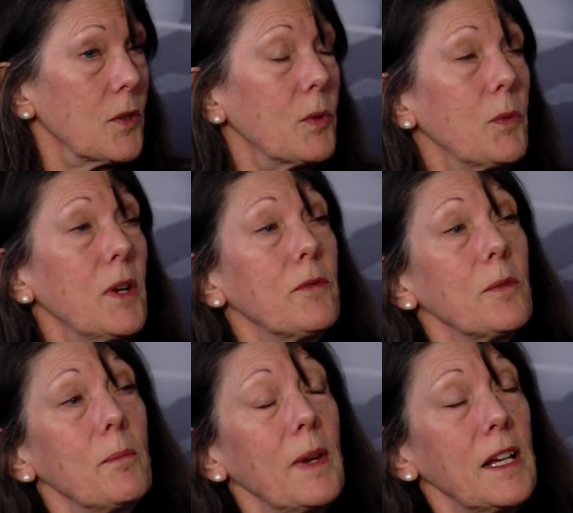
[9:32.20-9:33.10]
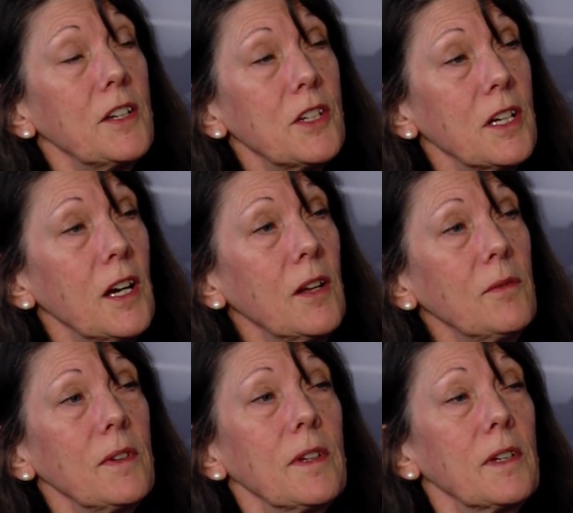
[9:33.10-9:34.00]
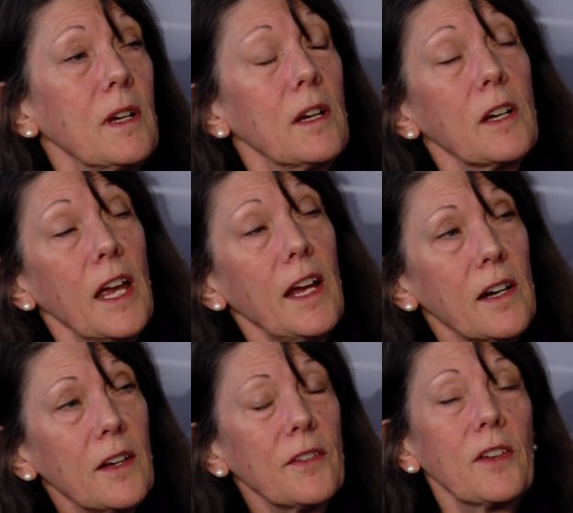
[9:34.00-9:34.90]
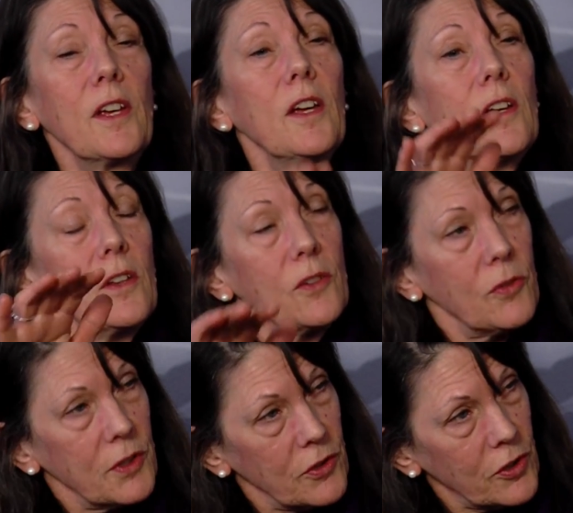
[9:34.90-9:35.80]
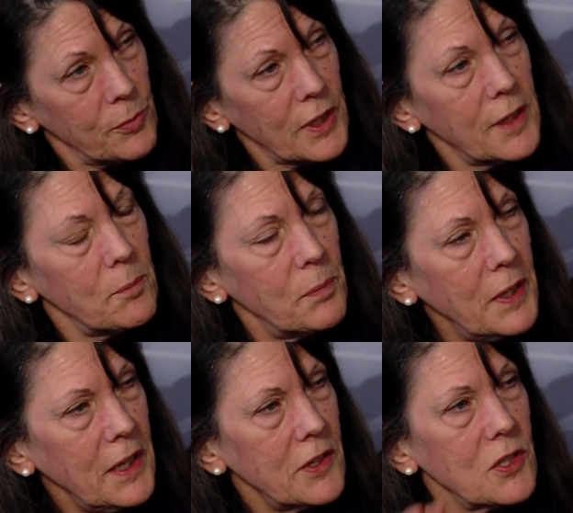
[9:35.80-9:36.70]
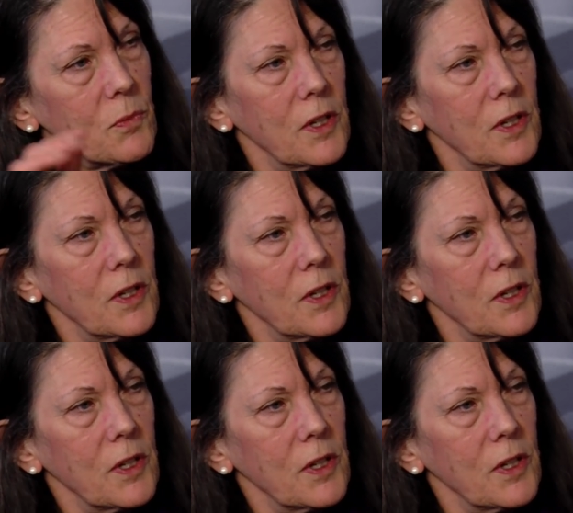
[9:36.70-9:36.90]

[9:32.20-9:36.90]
So we went from managing conflict, uh, chaos to a turbulent peace.